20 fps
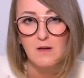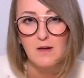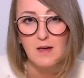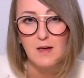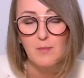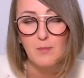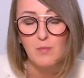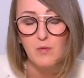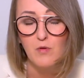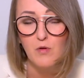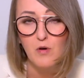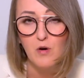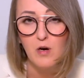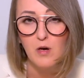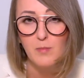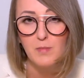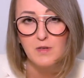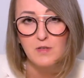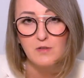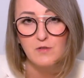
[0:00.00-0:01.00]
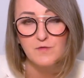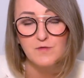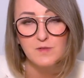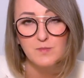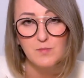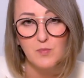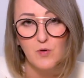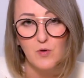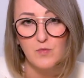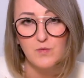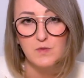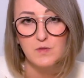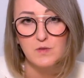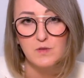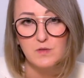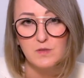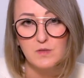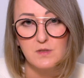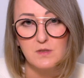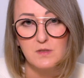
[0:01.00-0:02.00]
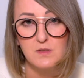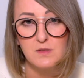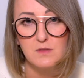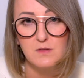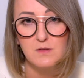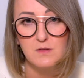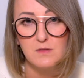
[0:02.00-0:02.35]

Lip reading: employment of spouses,